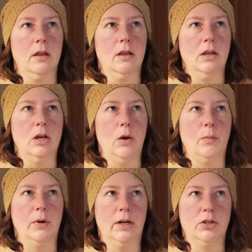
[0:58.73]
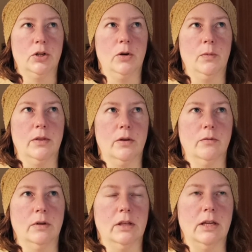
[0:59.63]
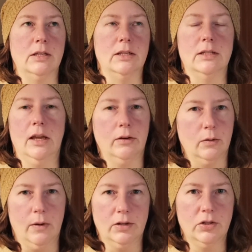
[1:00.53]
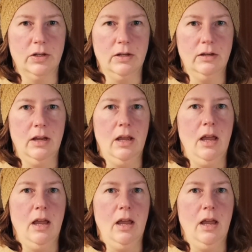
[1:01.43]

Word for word: you know, pressure with a really detailed question.